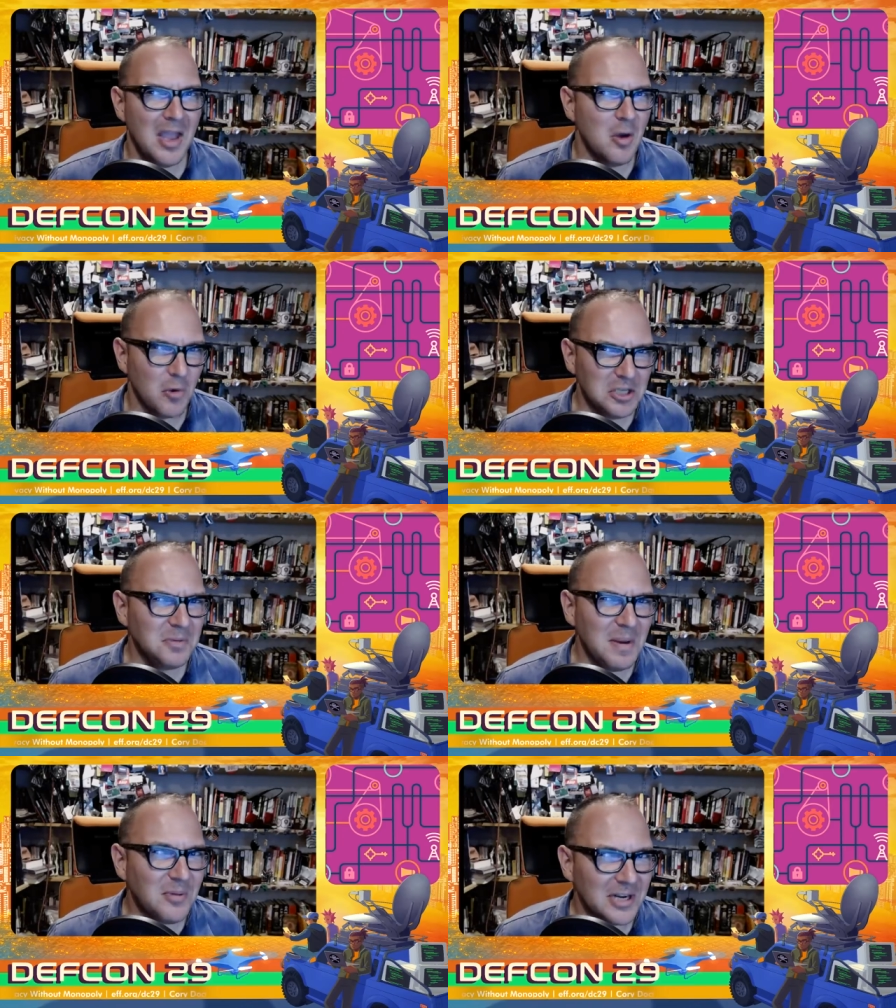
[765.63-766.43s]
we
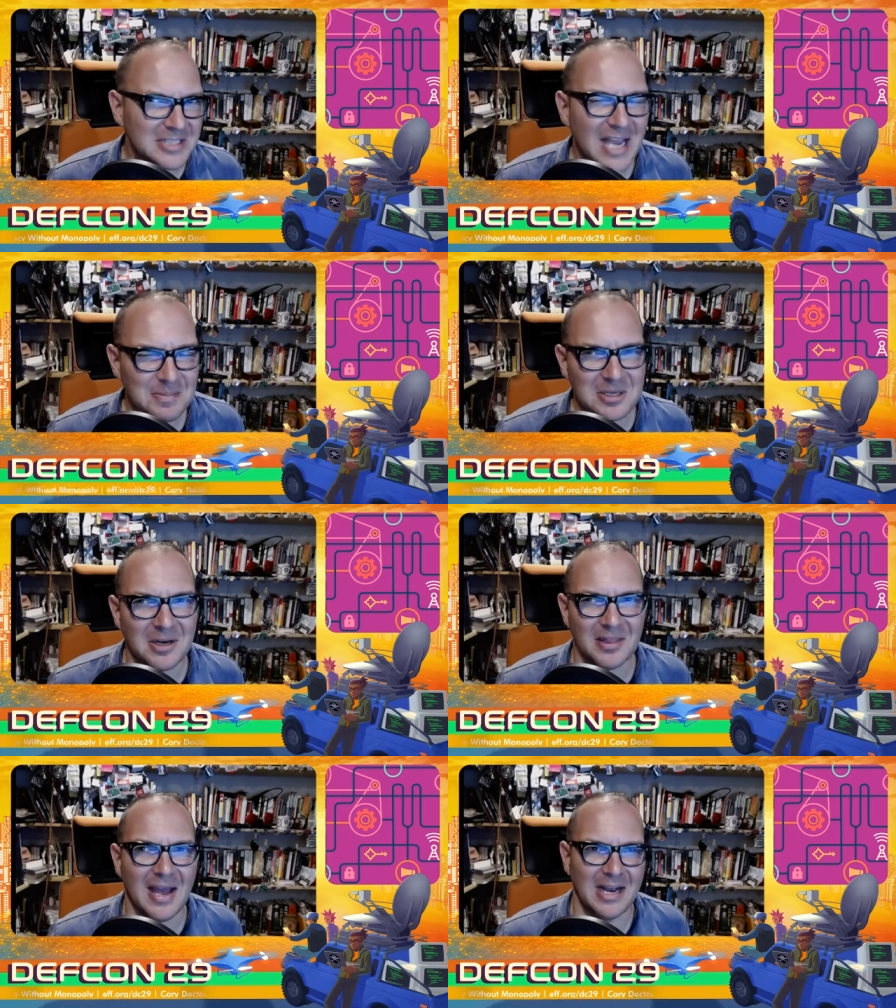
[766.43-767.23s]
should be pretty
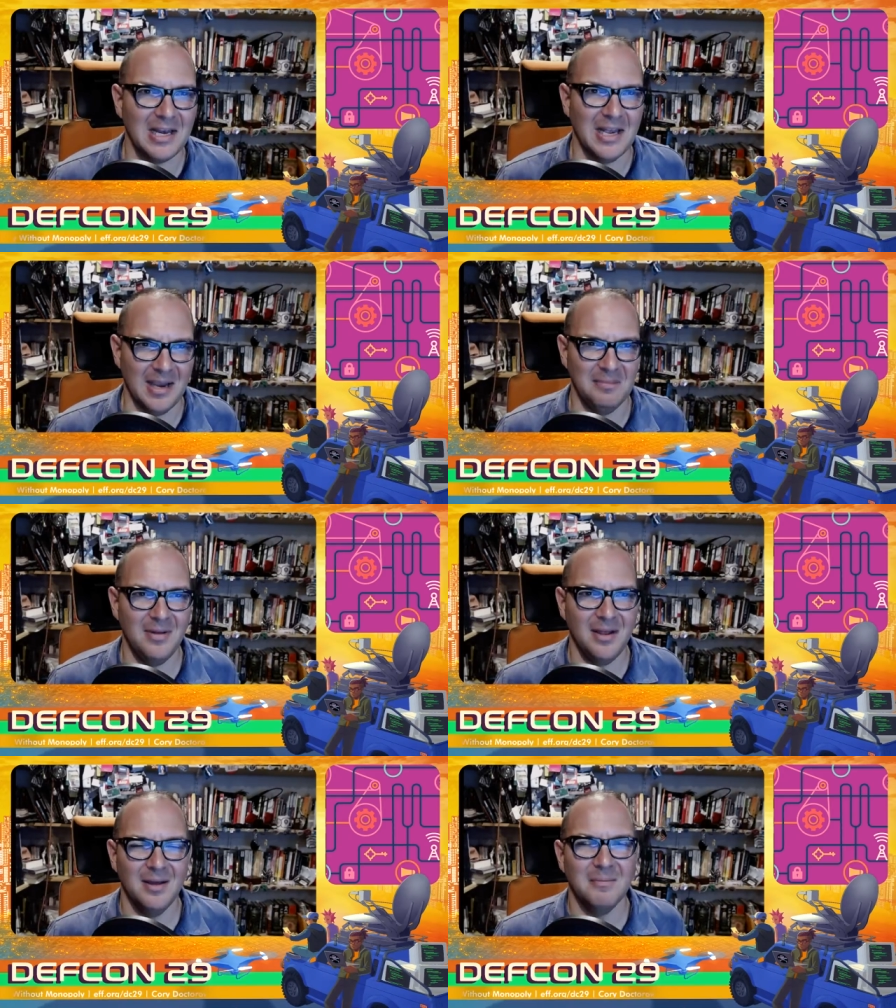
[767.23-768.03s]
skeptical of that claim,
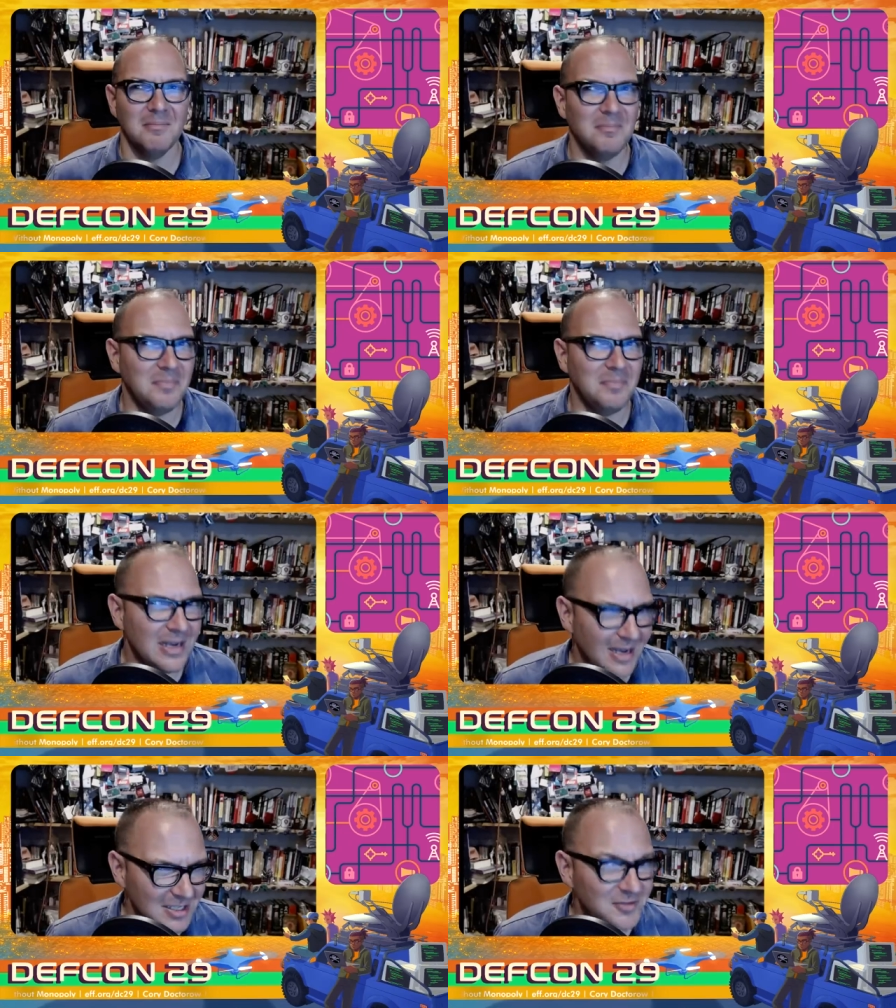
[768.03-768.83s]

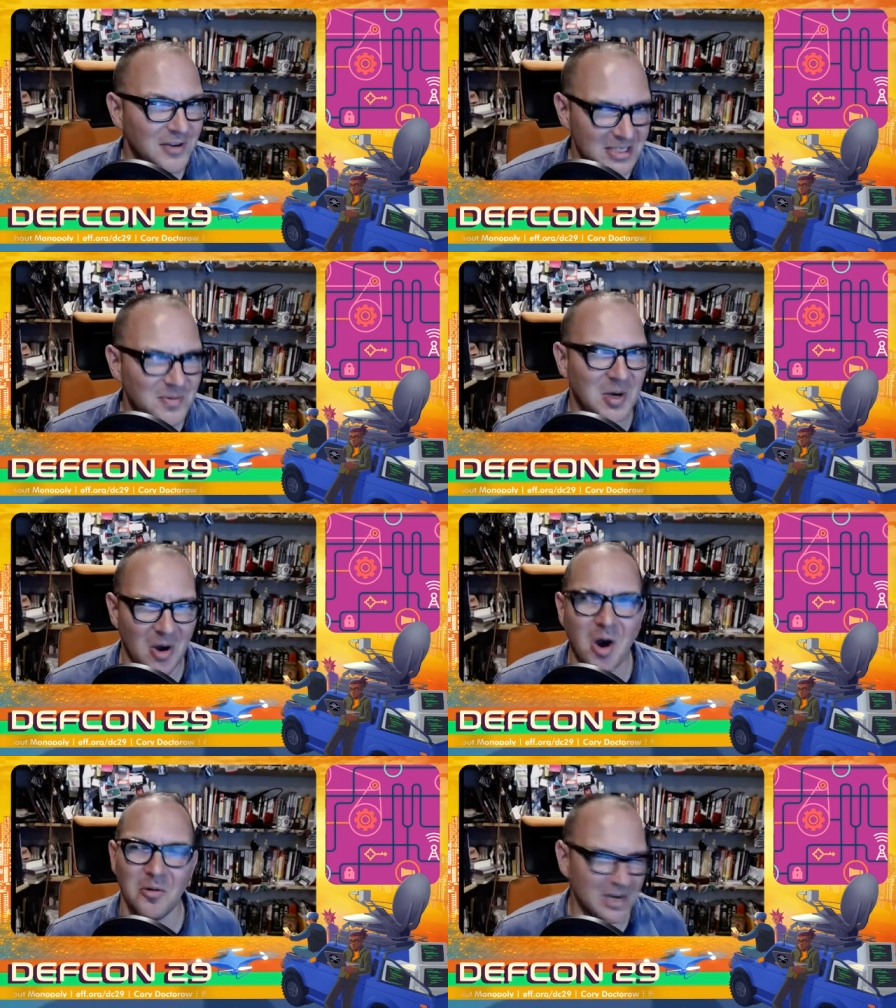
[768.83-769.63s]
because Facebook
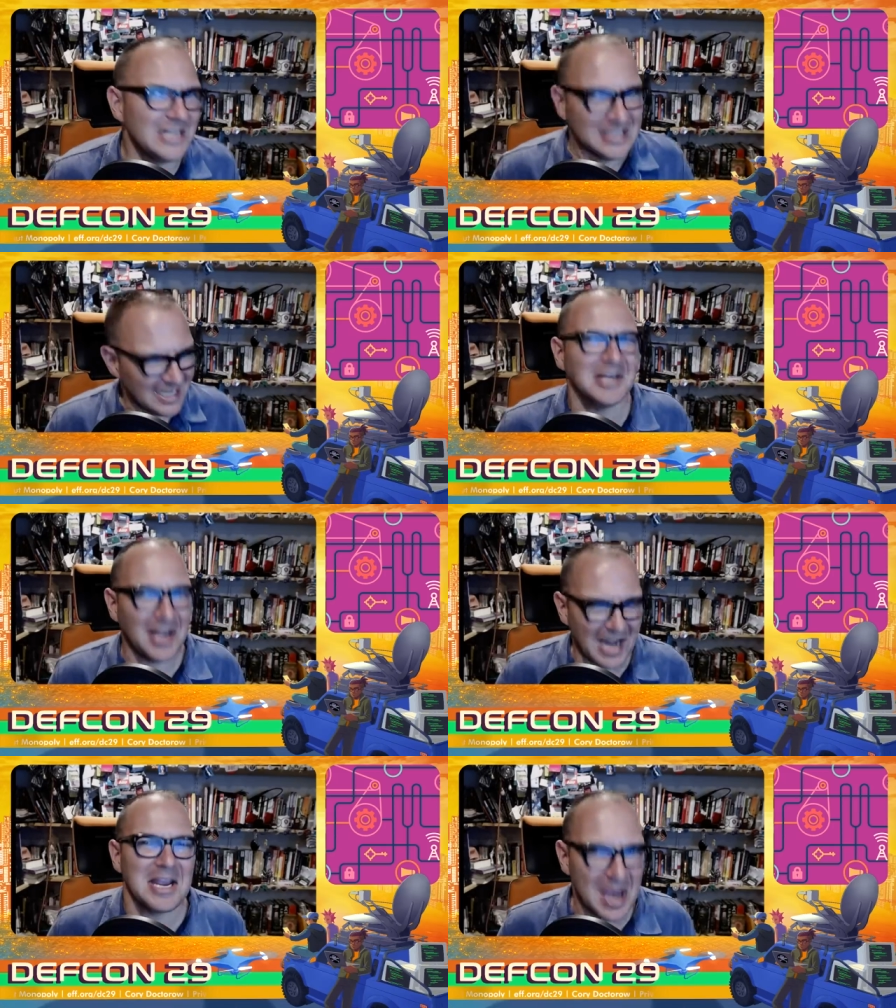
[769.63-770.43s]
already did
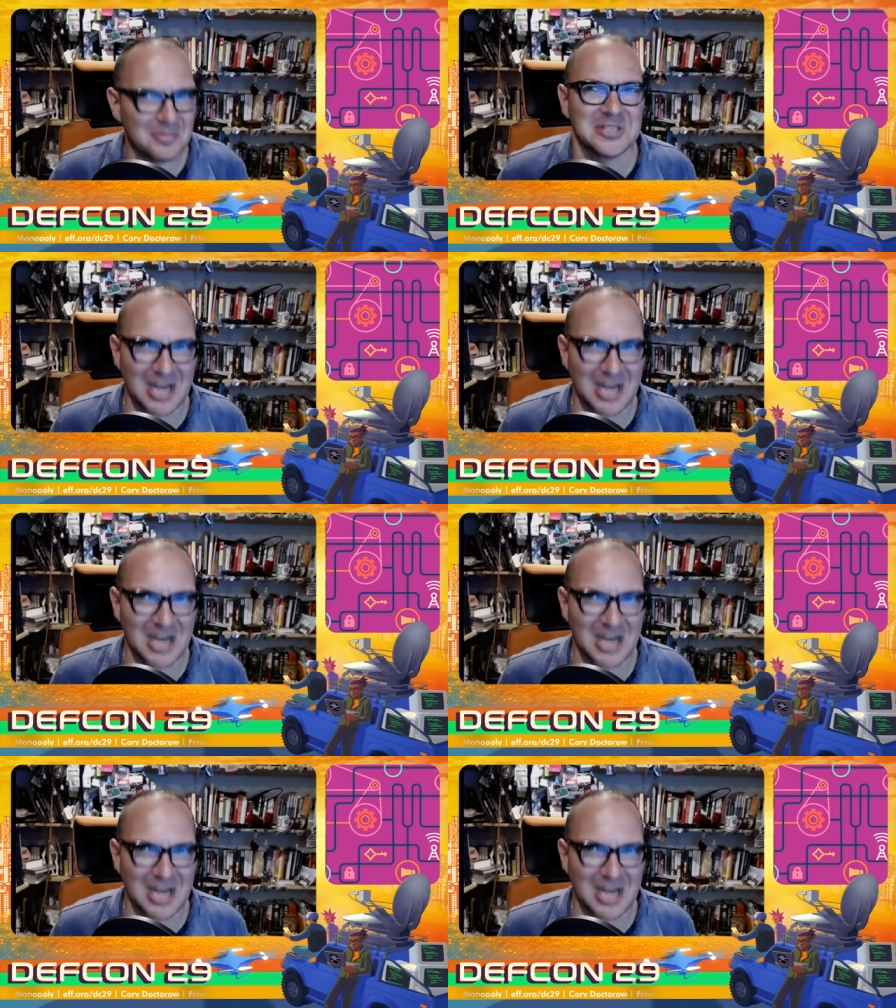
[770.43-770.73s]
let Cambridge